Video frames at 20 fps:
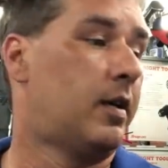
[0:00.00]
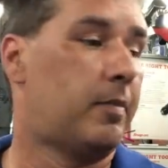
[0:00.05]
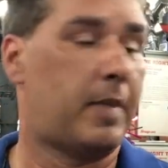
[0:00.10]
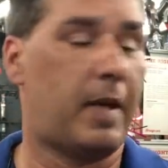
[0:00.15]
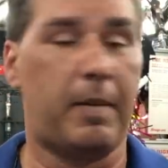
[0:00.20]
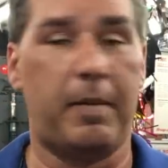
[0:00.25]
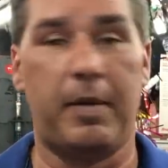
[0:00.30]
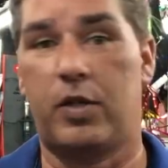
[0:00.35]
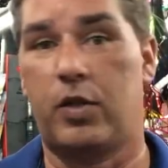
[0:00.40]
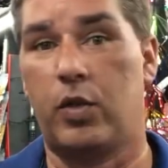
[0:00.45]

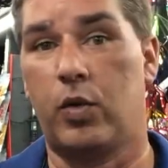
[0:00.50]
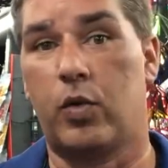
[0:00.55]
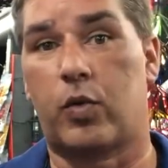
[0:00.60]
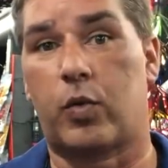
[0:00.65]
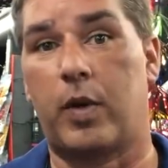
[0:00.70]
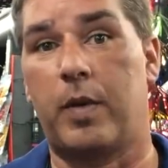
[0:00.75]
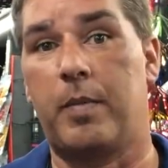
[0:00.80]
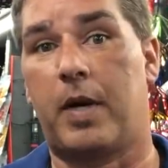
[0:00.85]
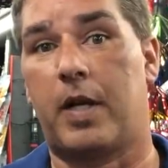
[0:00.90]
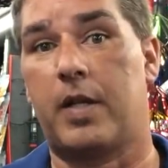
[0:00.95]
maybe
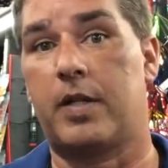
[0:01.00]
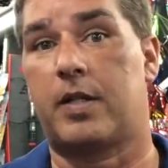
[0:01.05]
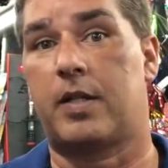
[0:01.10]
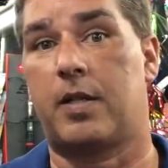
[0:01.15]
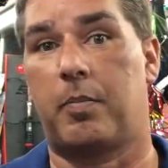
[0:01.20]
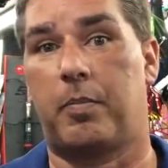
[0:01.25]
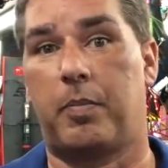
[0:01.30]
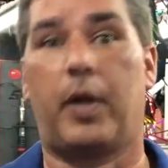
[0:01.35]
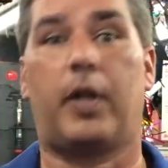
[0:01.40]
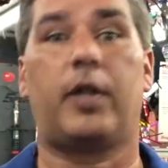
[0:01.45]
2-3 months,
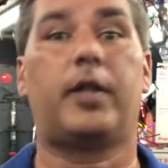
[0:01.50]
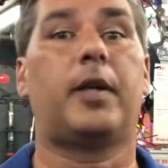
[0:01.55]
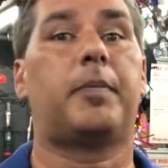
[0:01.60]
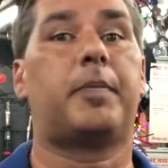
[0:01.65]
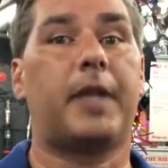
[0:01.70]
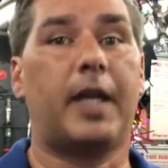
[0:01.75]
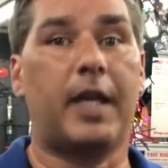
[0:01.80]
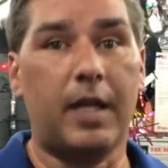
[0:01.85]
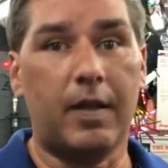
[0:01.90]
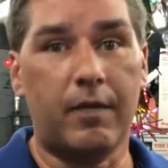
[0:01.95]
to build
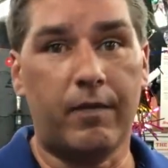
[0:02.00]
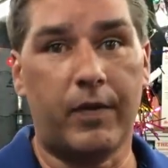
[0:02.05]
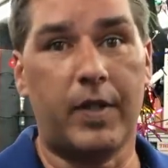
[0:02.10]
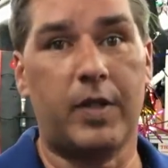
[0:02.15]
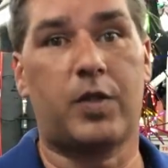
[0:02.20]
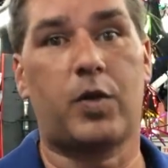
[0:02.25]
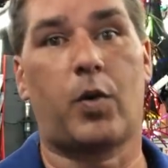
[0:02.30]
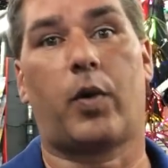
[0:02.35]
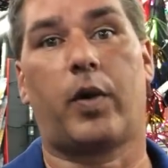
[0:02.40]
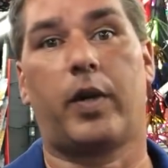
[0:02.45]
up the
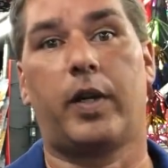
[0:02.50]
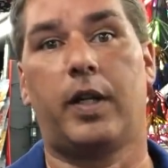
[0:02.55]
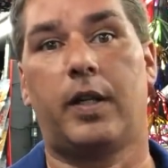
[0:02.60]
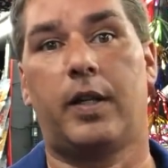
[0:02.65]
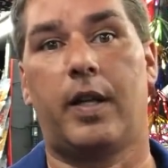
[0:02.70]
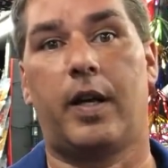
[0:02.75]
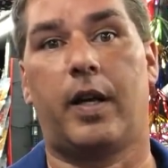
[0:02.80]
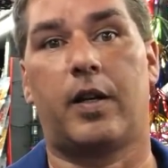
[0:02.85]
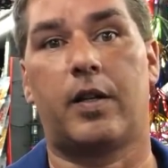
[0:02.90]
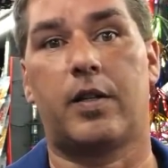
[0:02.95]
inventory
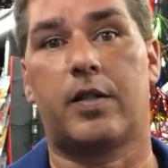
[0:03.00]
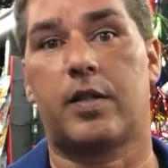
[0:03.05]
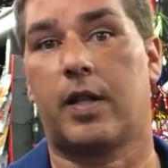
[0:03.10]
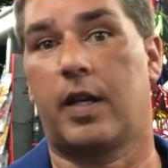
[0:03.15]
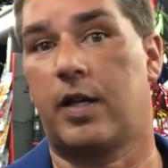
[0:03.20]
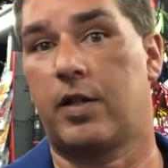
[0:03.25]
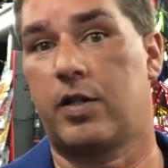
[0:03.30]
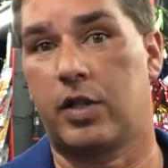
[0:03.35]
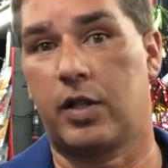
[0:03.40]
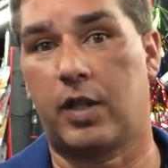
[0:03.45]
in there so
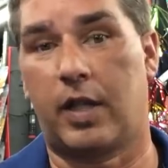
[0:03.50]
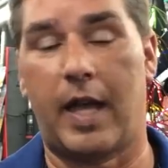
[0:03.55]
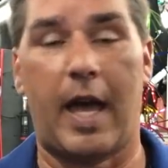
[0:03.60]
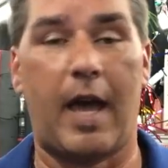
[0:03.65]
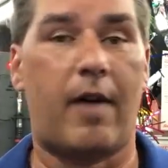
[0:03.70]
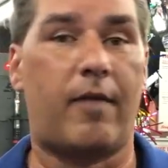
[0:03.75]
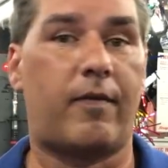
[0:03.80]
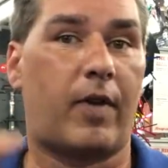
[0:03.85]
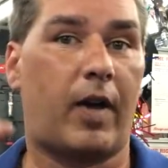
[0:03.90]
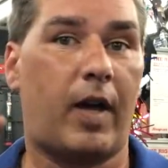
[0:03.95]
that she'll
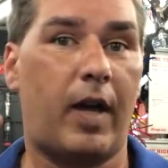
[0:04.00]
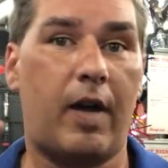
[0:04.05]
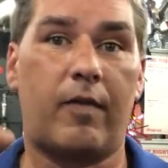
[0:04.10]
have